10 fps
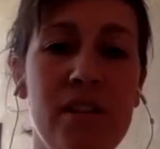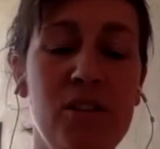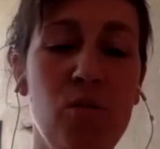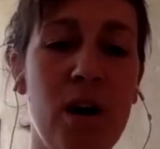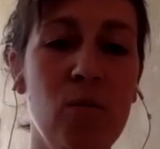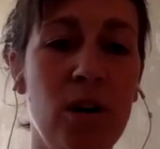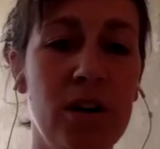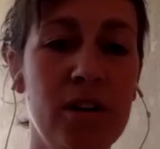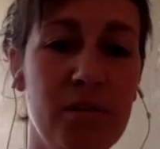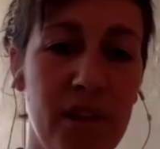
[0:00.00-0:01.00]
this one
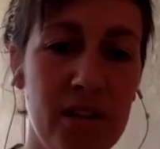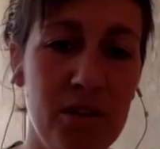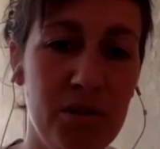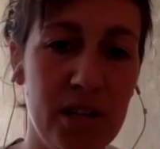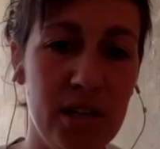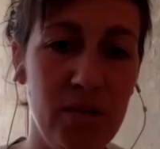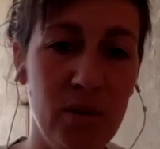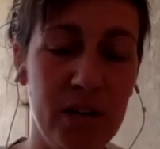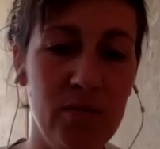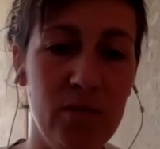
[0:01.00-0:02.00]
workshop that you did
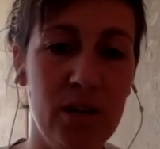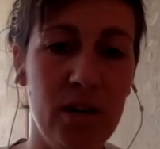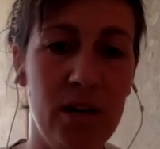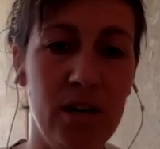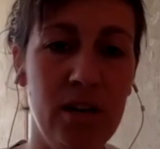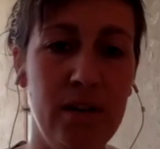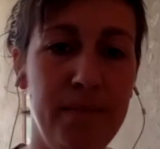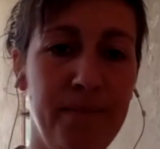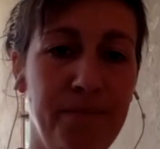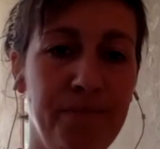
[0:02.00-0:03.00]
where you were
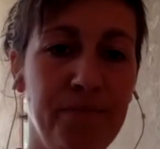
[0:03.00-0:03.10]
um,